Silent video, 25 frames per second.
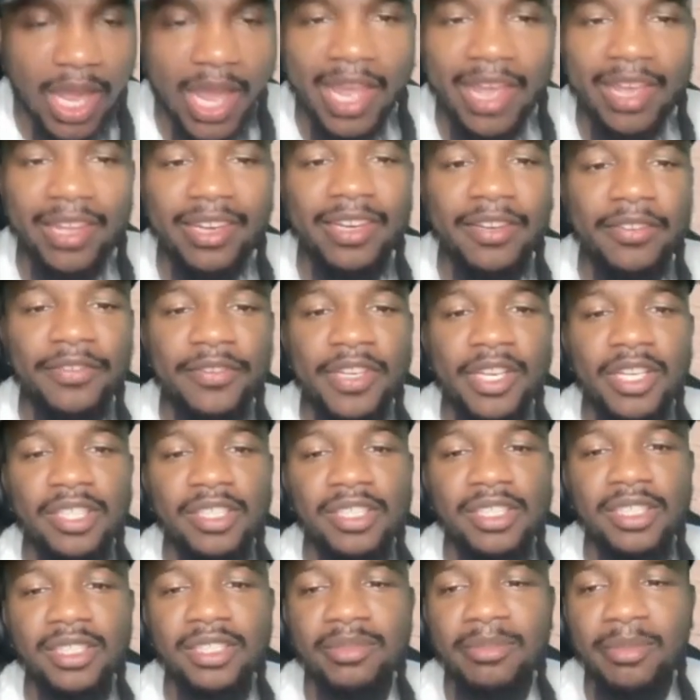And if
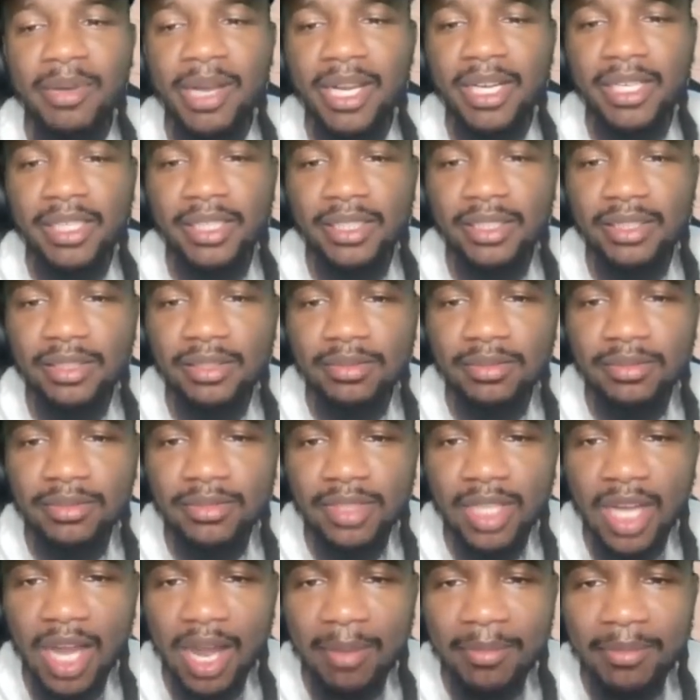there's anybody
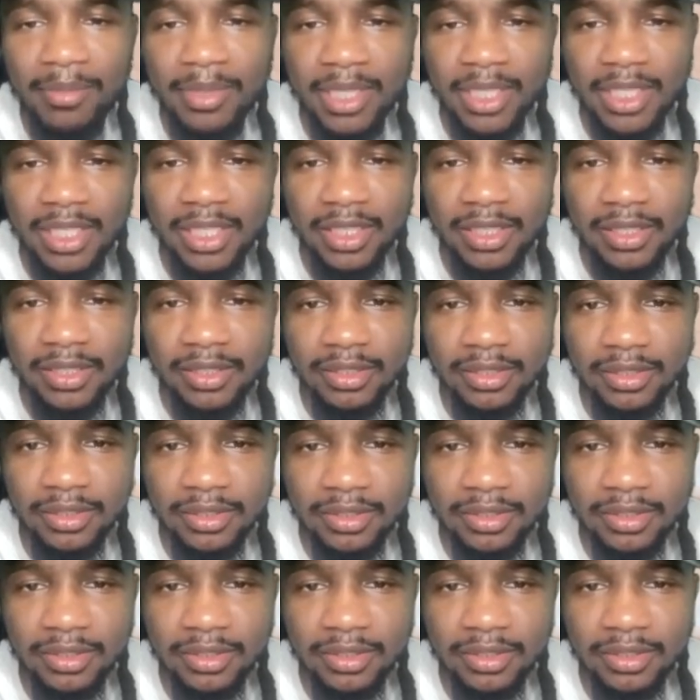commenting,